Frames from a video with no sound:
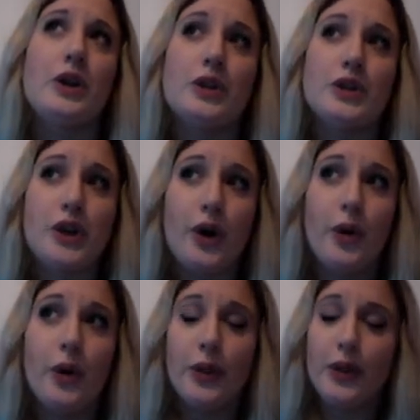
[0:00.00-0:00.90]
So
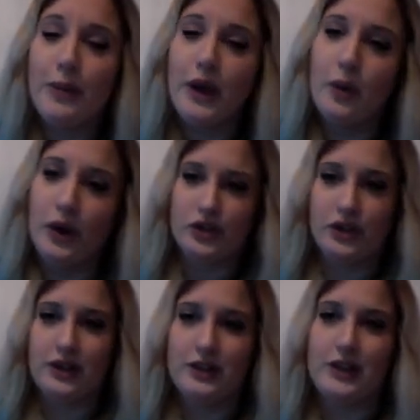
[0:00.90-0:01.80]
the main question
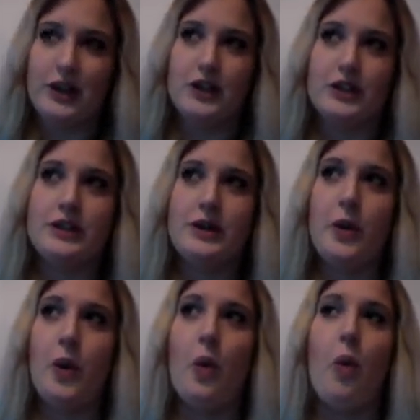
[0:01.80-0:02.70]
is
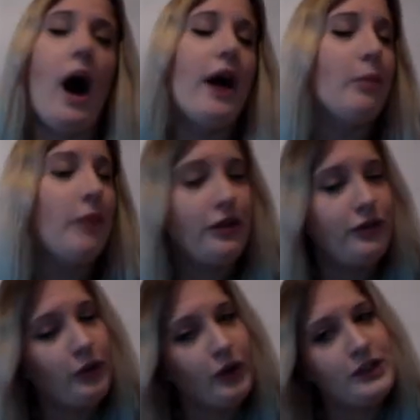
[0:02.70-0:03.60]
why are
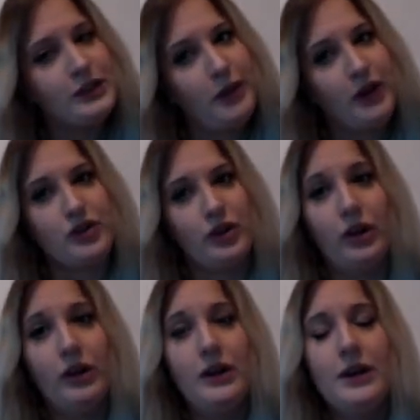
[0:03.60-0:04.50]
metaphors special?
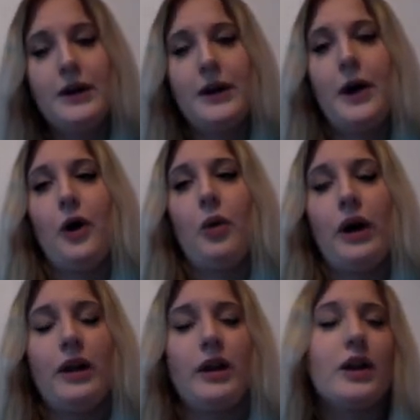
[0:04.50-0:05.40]

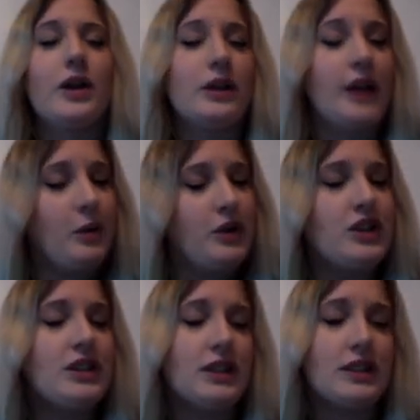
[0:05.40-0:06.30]
Well, like we
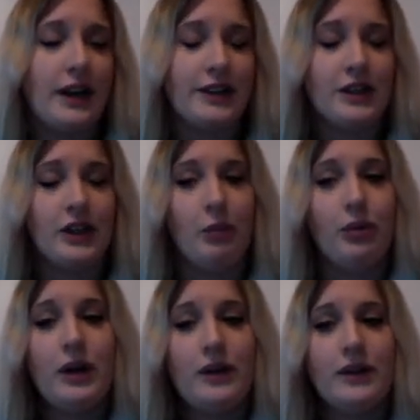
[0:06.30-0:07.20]
just discussed in the
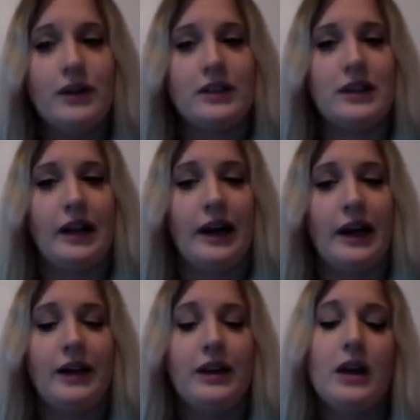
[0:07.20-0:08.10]
previous slide,
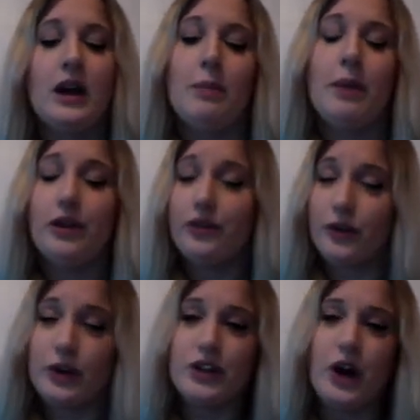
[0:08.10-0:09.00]

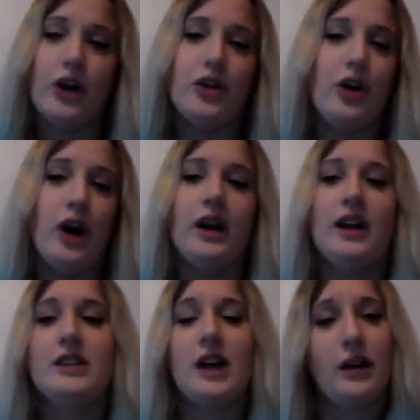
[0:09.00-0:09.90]
metaphors are not
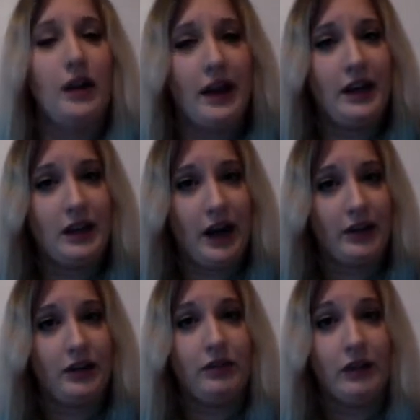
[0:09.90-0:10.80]
any kind
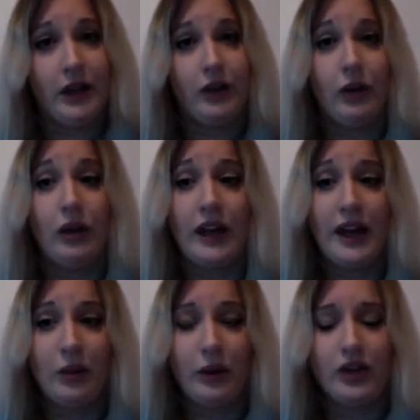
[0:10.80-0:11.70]
of literal
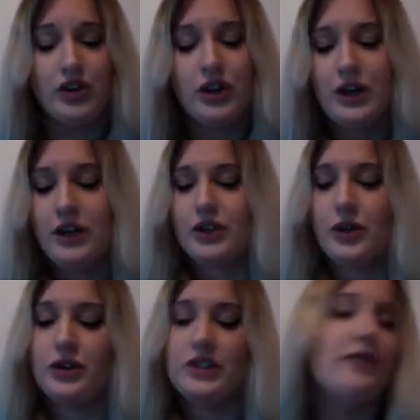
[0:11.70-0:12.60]
language, so they're
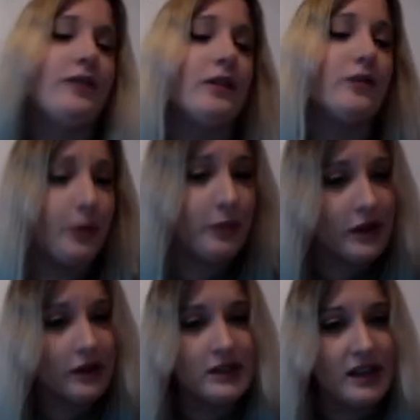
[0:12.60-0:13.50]
different from
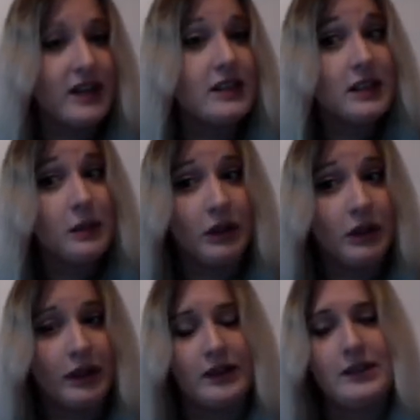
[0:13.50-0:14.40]
things like
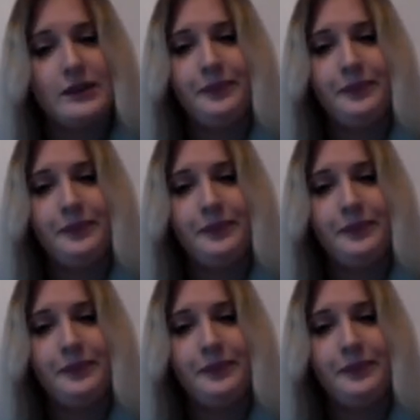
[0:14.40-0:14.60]
similes.